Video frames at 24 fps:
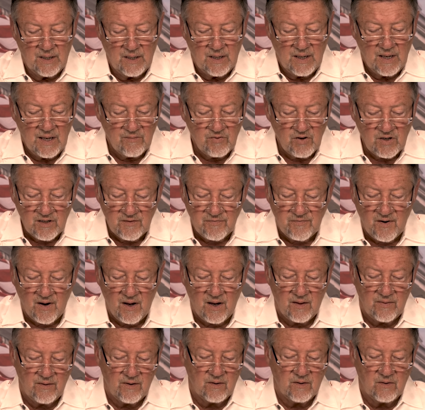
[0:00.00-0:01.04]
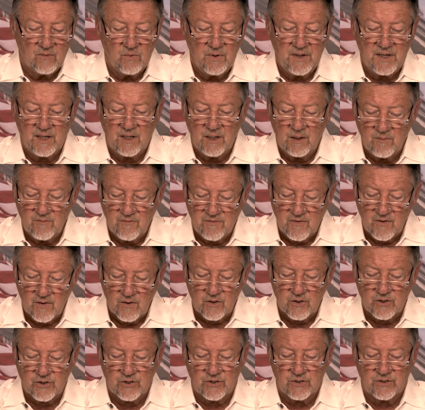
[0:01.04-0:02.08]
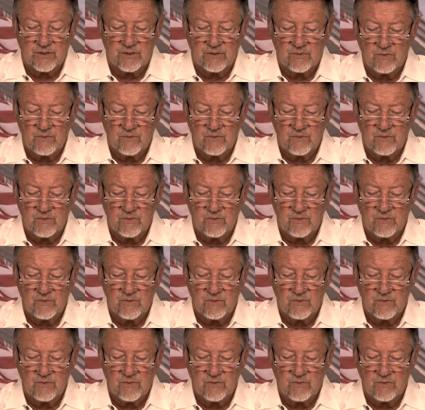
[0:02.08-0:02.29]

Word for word: Heavenly Father, we come first